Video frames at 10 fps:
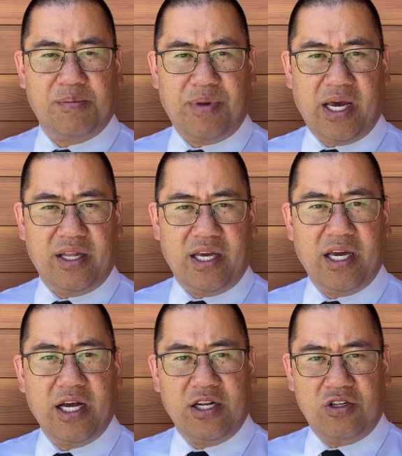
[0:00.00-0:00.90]
Bailey
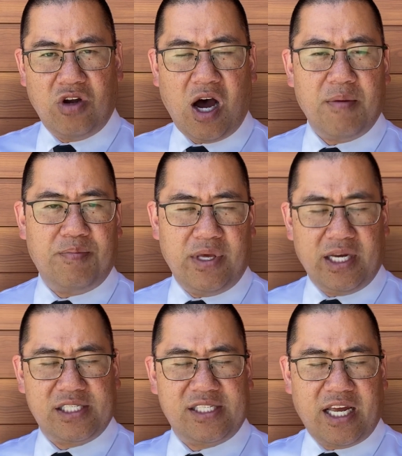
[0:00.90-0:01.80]
not being
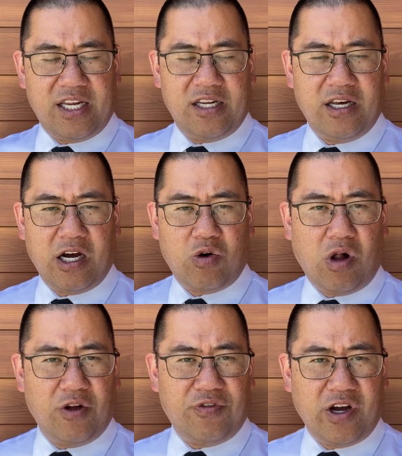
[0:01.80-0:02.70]
extended a
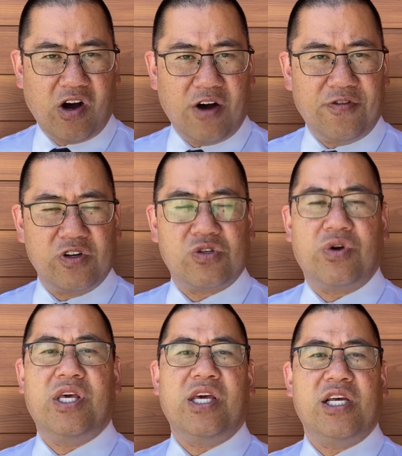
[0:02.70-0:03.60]
qualifying offer. So,
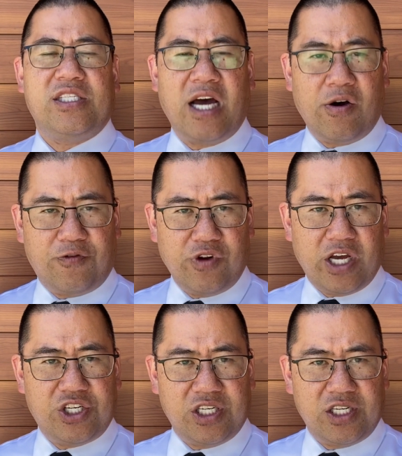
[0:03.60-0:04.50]
he is now a free
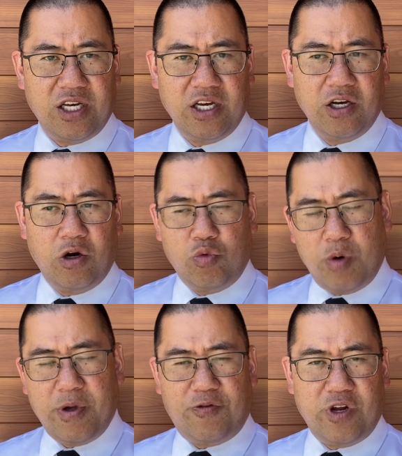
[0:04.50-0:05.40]
agent, will
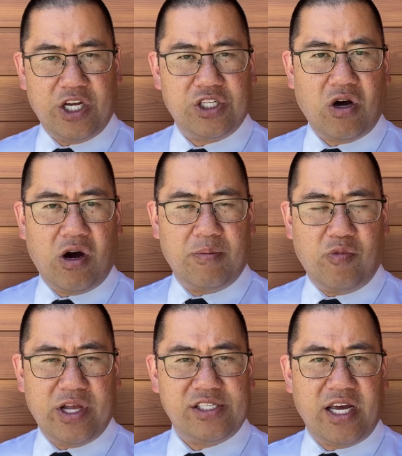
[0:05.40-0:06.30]
be a free agent on
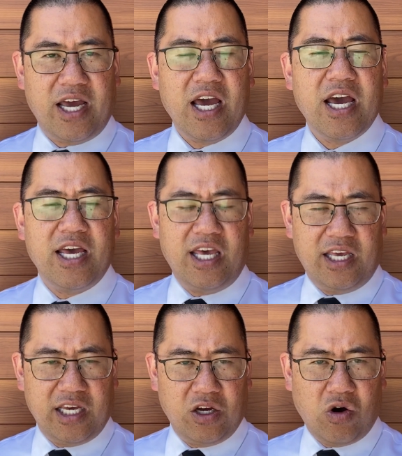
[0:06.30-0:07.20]
Wednesday. He
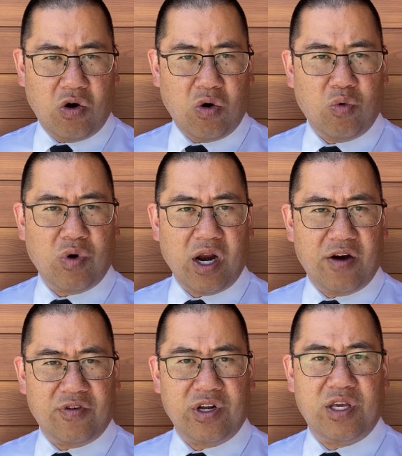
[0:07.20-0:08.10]
can go
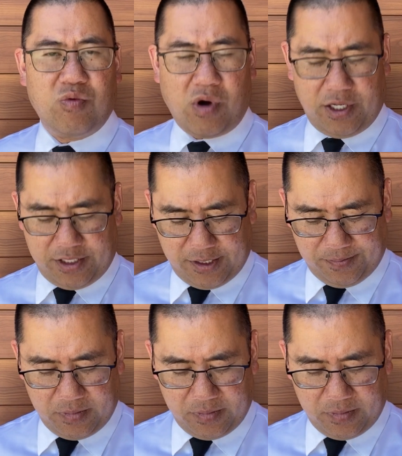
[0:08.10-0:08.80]
wherever he wants.